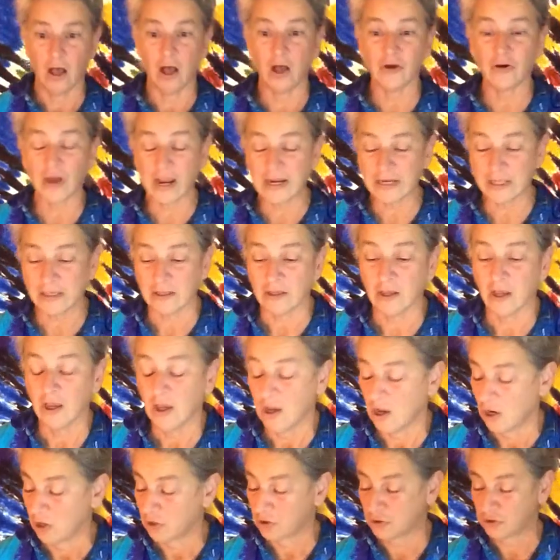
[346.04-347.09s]
All righty.
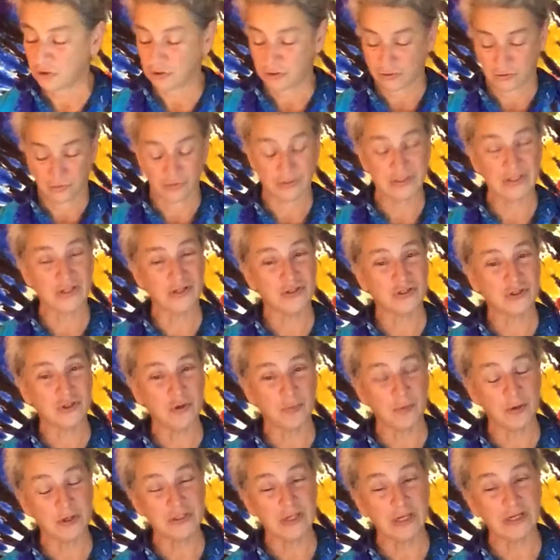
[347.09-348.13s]
Kristen is
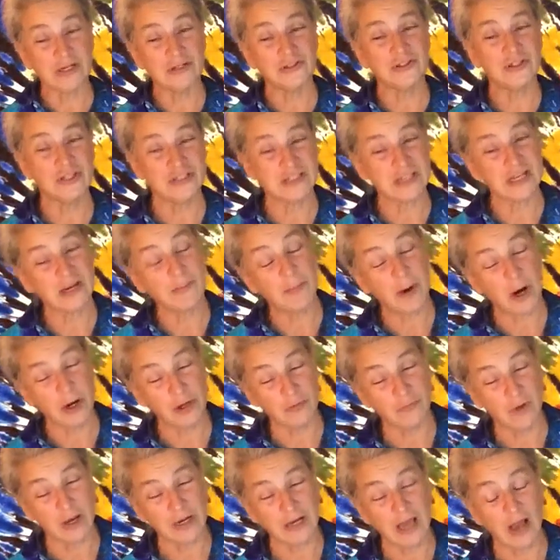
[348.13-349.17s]
super excited and she's at a
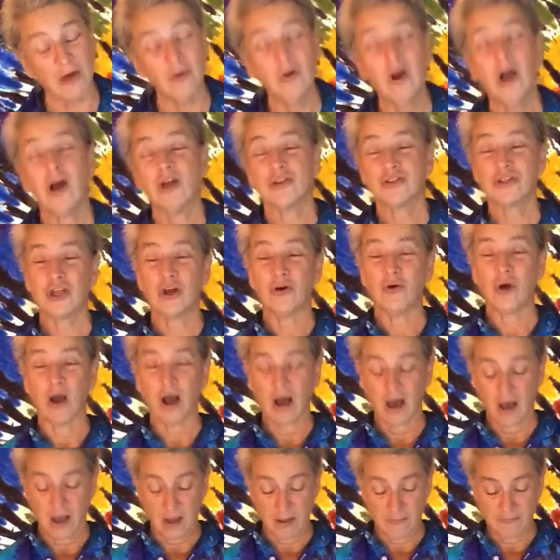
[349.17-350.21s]
party right now. So
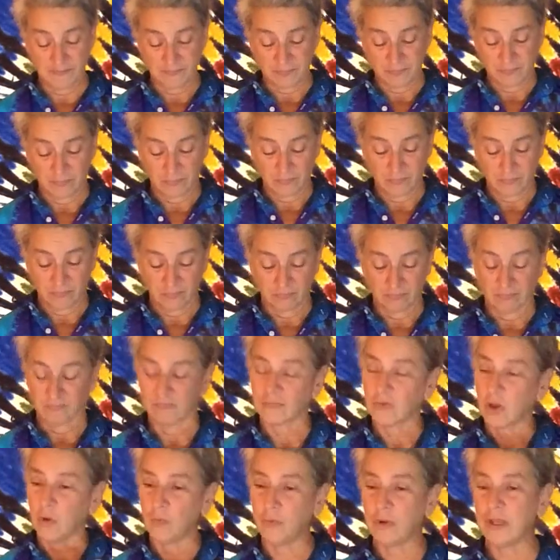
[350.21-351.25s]
um,
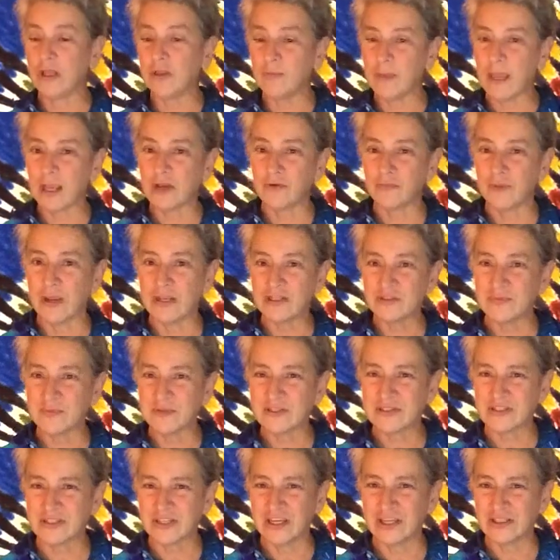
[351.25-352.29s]
we'll make
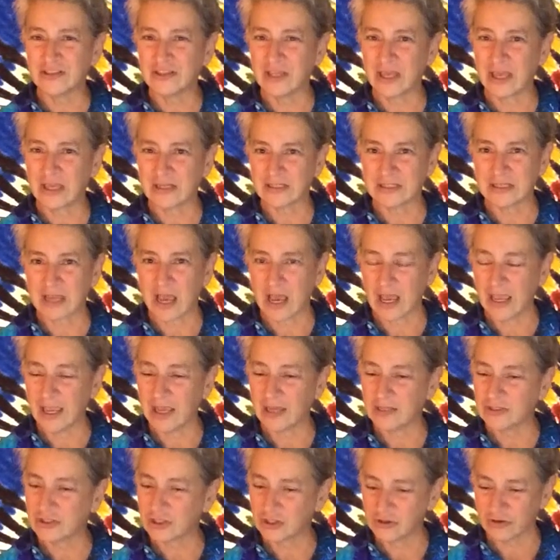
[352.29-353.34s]
arrangements to get that
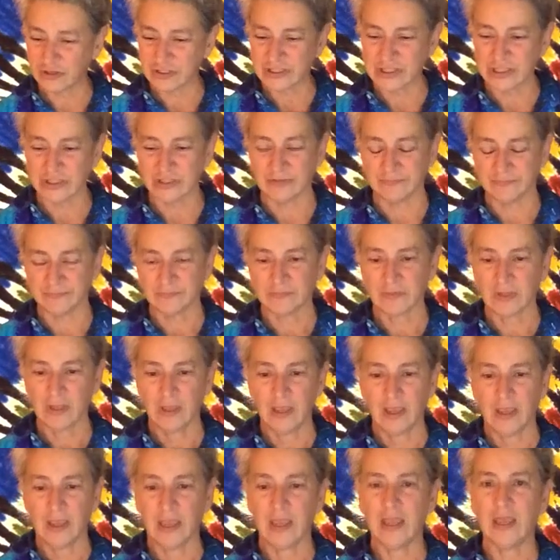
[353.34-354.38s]
kayak to Kristen.
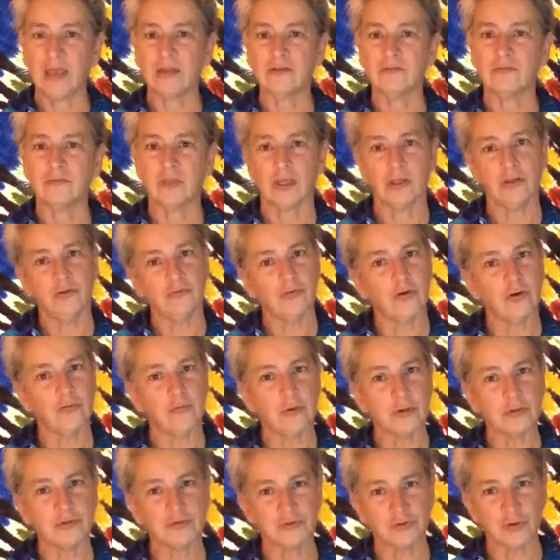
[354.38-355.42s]
And thank you
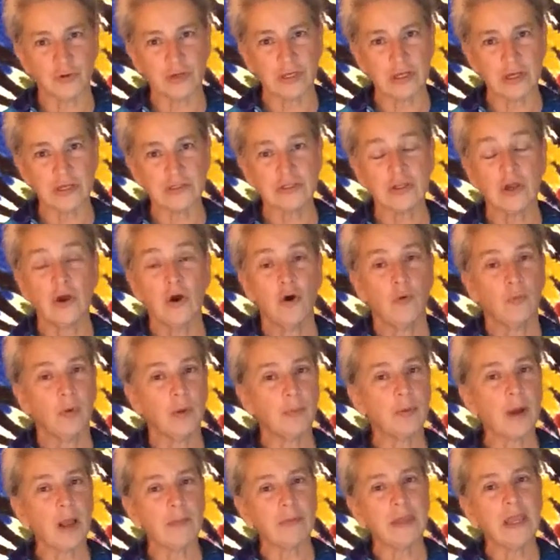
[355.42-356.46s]
very much for joining us.
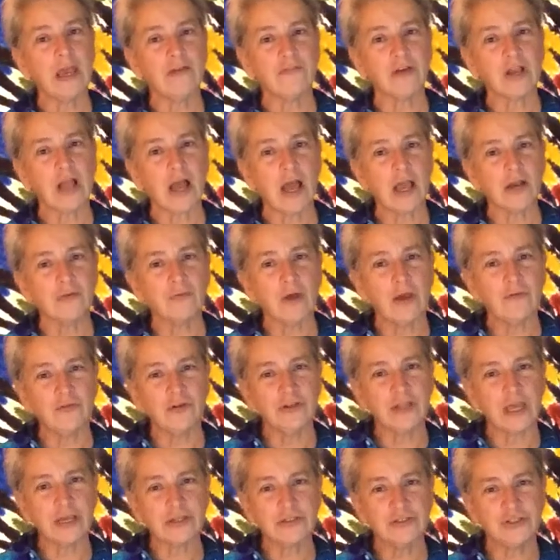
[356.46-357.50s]
We'll probably have a kayak
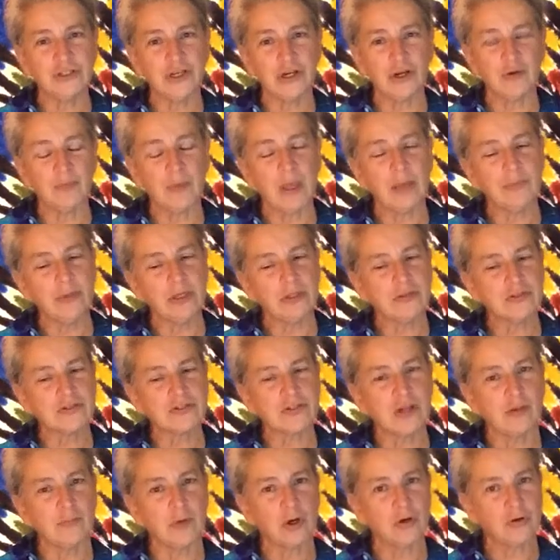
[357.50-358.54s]
raffle next year, maybe in the
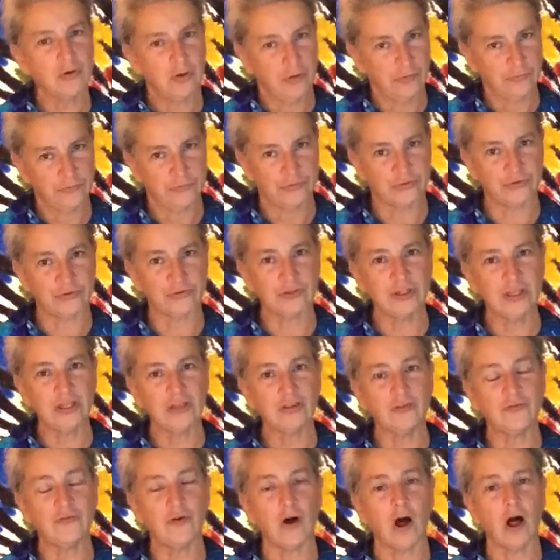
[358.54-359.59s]
summer, certainly
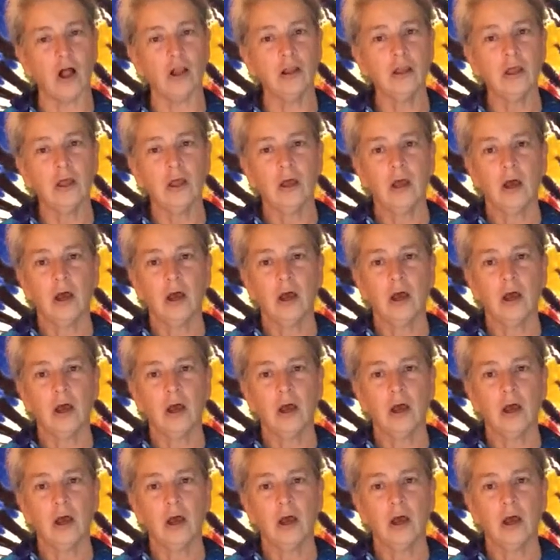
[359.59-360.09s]
in the fall.